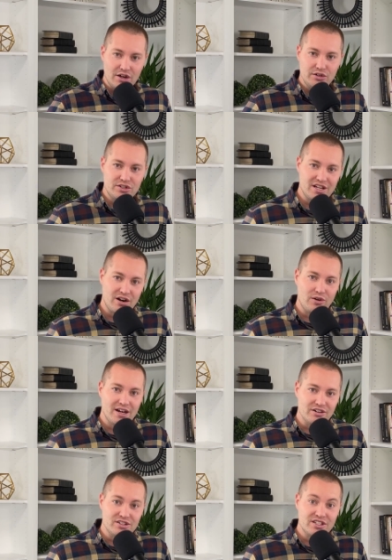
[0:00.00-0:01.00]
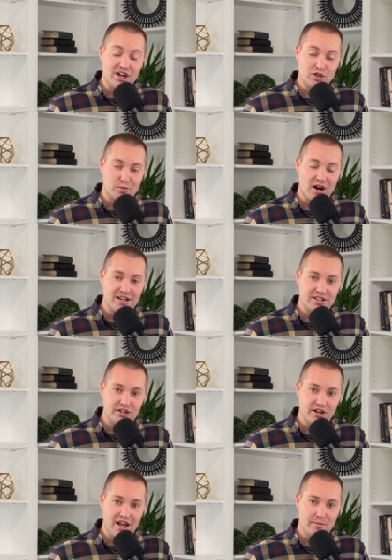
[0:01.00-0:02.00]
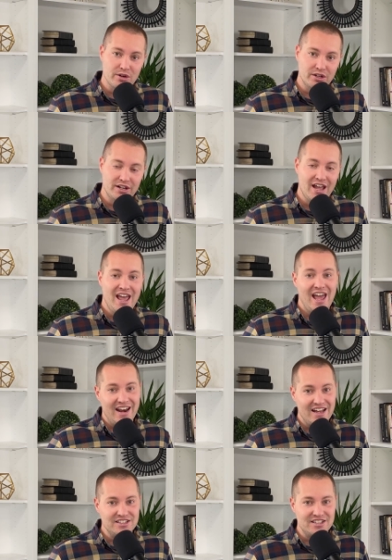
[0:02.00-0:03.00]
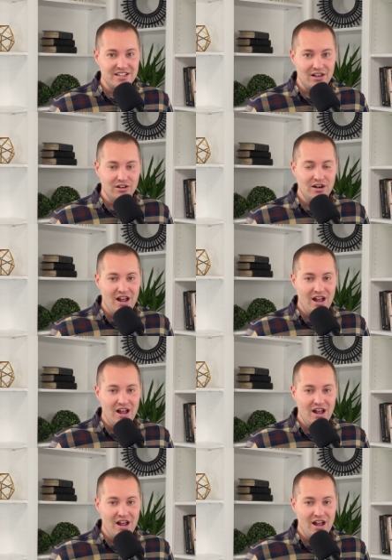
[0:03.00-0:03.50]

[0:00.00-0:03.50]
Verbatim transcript: how you set a record sales price in your neighborhood. And as a seller,